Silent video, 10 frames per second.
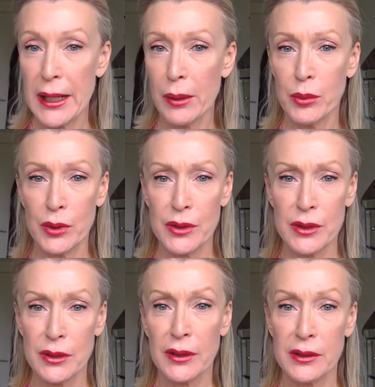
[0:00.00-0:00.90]
now because
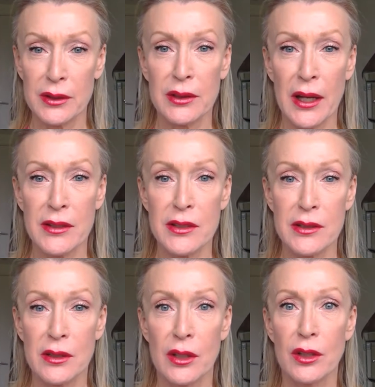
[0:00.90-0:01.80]
that's
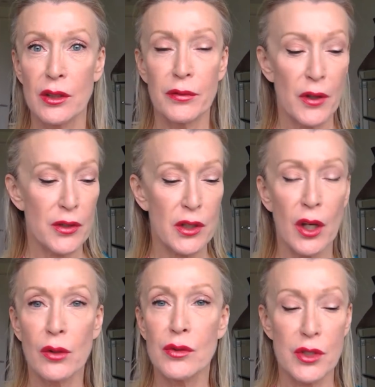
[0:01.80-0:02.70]
the first
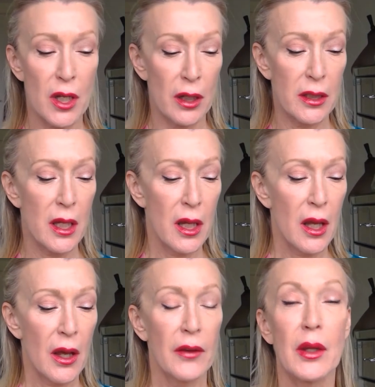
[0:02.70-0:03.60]
coat done,
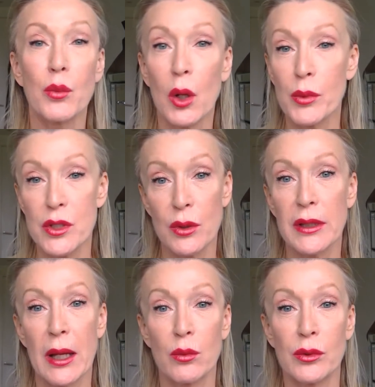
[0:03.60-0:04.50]
and then while we're doing
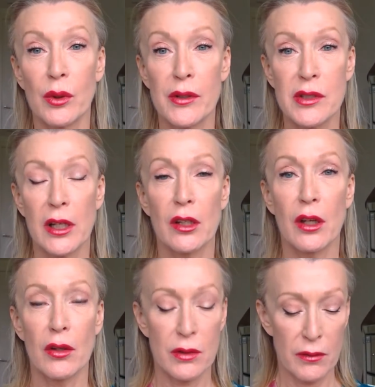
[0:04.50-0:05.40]
that we'll do our second
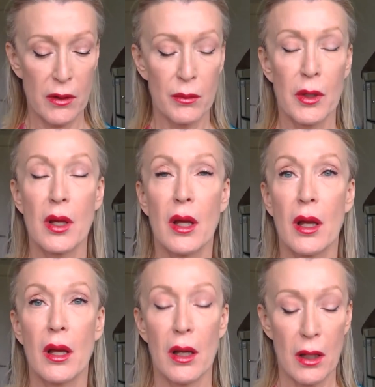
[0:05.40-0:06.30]
coat of
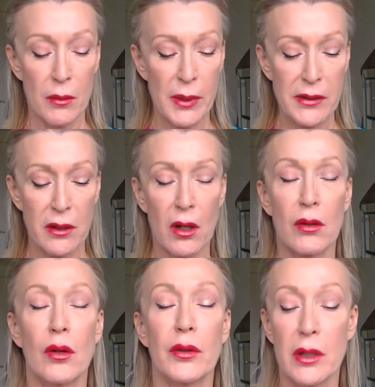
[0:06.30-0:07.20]
our mascara
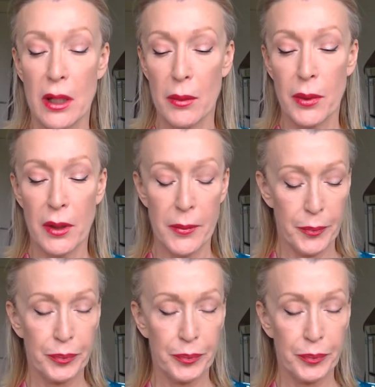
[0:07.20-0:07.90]
on the upper.